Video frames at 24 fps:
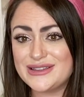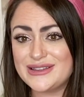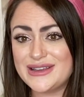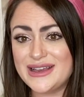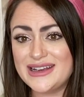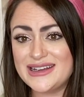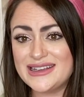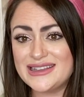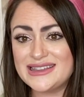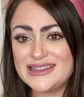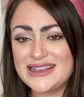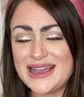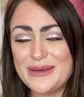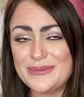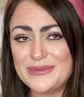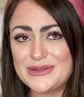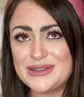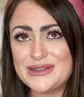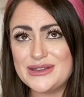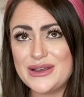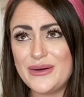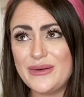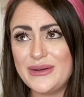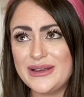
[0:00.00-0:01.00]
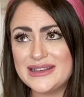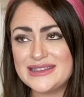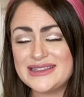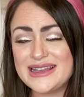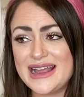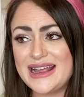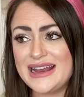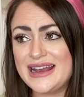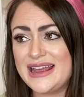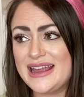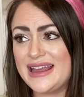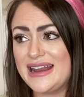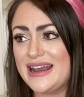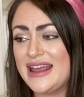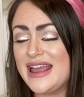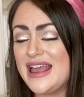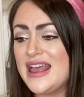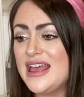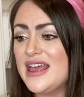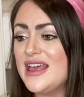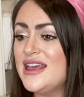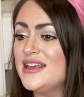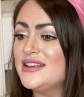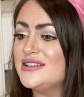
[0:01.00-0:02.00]
I'm so excited,
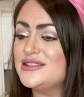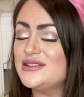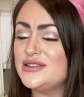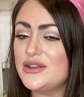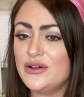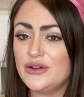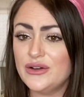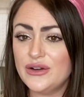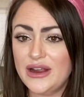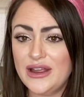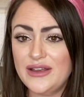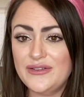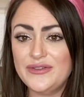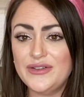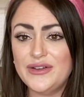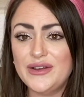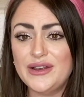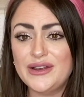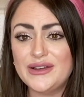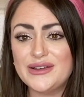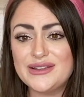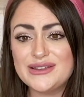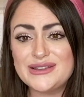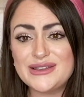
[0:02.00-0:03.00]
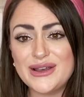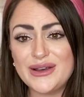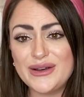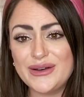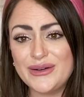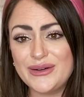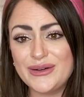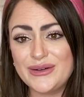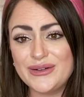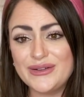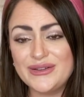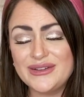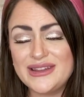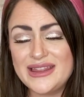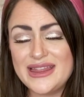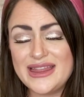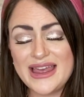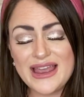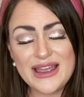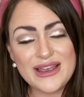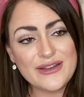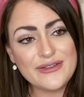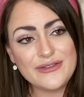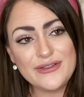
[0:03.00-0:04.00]
so grateful, so
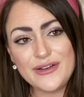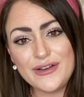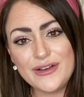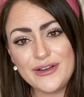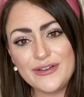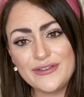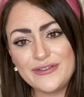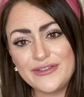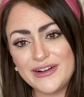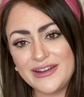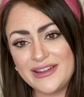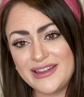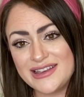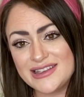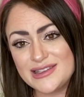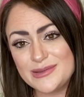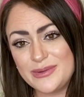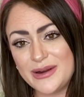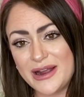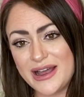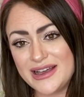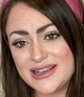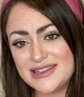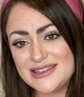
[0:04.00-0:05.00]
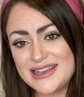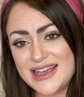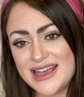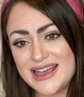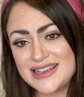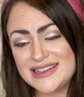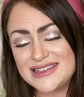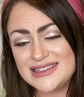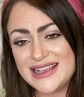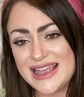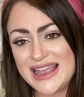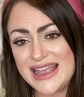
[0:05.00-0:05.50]
thankful for this process.